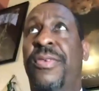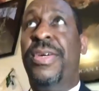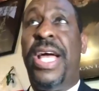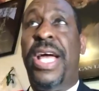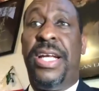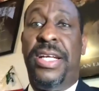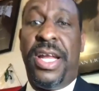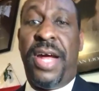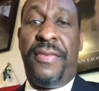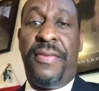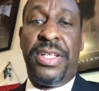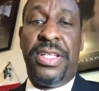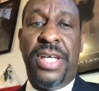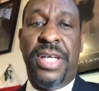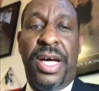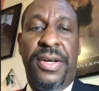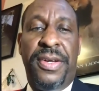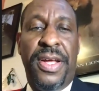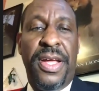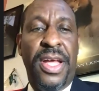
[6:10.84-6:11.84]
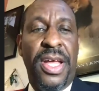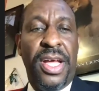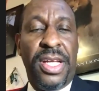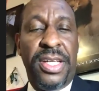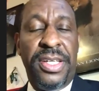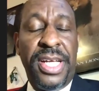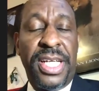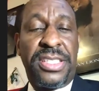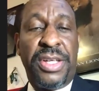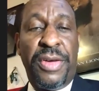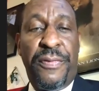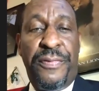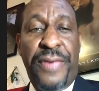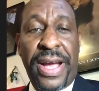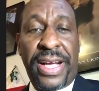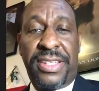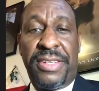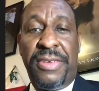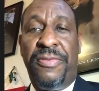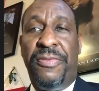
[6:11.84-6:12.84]
never done,
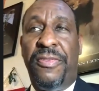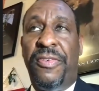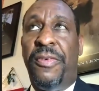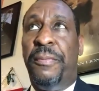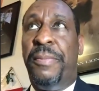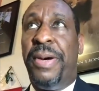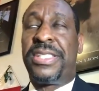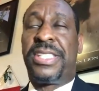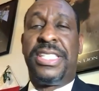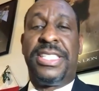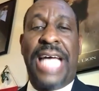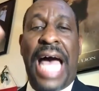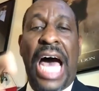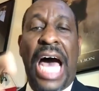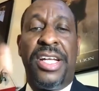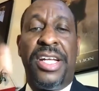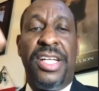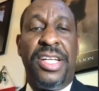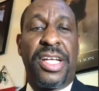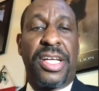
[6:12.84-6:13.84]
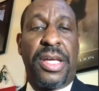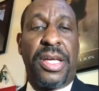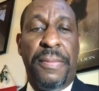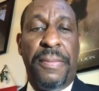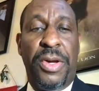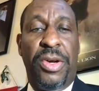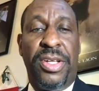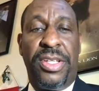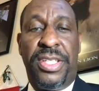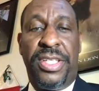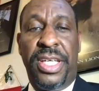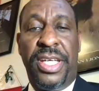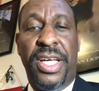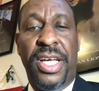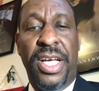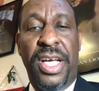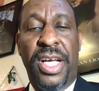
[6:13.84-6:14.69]
disinfecting buses out in the community.